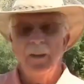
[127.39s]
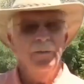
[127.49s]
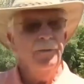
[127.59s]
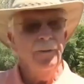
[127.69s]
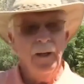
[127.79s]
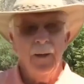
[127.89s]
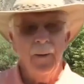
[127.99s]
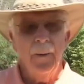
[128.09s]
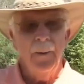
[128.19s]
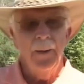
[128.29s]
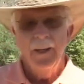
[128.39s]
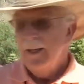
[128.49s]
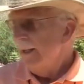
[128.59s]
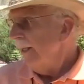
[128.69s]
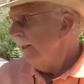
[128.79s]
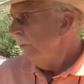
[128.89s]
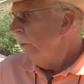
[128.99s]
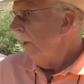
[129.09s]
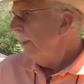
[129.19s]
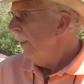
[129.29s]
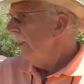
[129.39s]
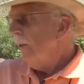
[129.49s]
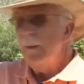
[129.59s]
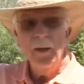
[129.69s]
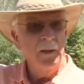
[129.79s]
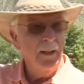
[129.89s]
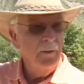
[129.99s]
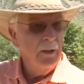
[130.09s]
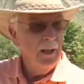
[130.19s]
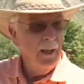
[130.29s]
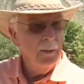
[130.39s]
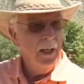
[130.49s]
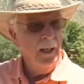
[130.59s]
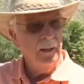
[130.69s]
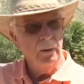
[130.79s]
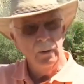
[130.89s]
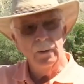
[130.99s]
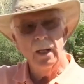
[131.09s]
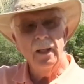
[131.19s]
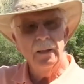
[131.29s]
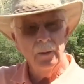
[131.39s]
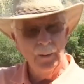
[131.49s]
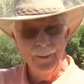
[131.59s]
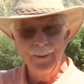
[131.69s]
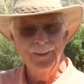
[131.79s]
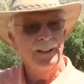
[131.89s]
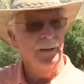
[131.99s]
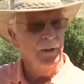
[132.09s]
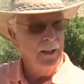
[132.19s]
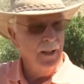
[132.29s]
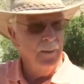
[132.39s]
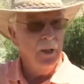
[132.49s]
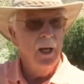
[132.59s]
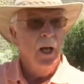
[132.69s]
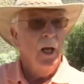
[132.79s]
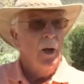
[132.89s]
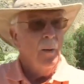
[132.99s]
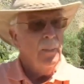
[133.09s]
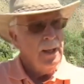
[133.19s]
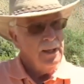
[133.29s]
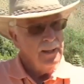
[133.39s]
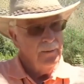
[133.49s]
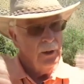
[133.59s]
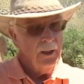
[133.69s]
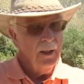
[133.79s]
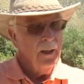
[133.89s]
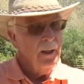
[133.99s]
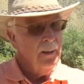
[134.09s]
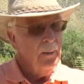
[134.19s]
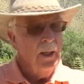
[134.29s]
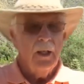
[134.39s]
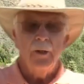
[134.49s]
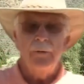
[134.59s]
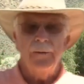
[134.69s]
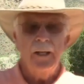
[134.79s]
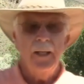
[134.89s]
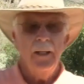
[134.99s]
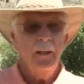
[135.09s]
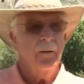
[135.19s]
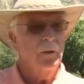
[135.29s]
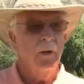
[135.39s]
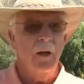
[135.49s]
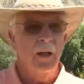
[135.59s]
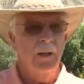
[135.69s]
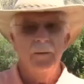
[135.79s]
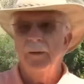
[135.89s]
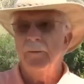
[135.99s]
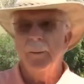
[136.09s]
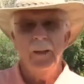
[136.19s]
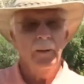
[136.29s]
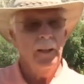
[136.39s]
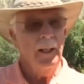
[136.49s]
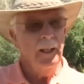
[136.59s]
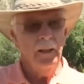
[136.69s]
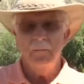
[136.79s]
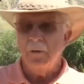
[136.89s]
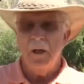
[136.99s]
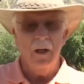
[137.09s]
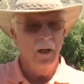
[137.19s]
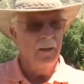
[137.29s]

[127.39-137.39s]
found that walking around seven times, hot, cold, hot, cold, seven times, by the seventh time, if you have a headache, it's gone. If you have a migraine headache, gone.